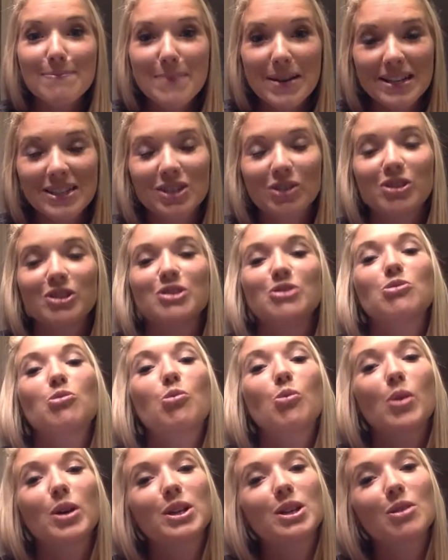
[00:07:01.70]
mentor you
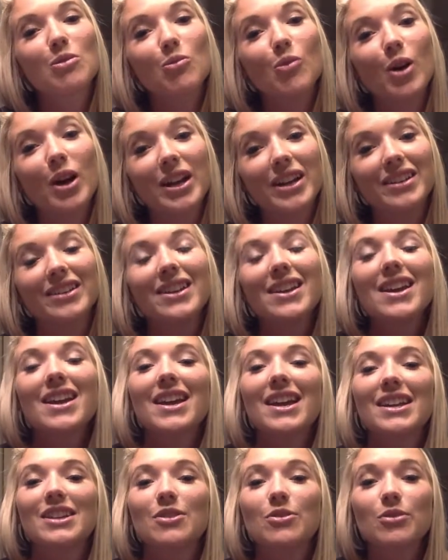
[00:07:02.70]
one-on-one,
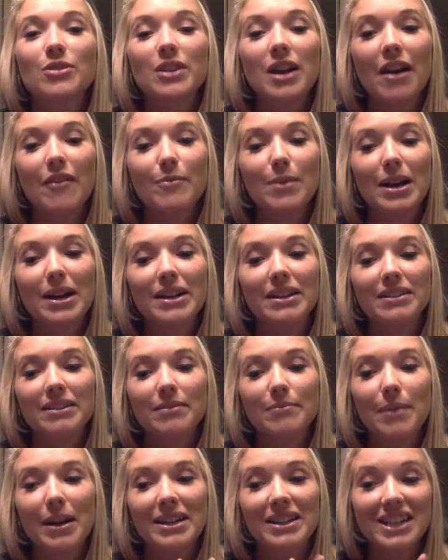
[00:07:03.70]
and you have my
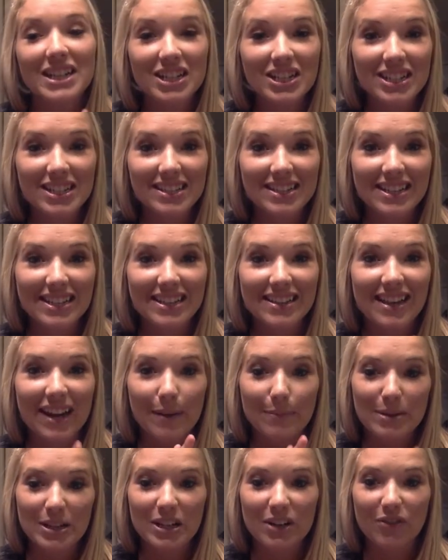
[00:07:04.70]
guarantee that
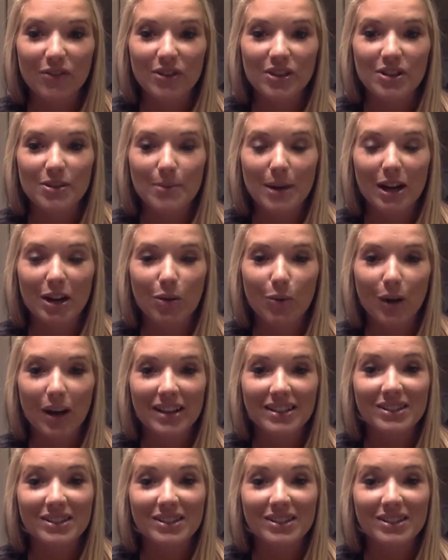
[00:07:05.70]
I'm here for you no matter what.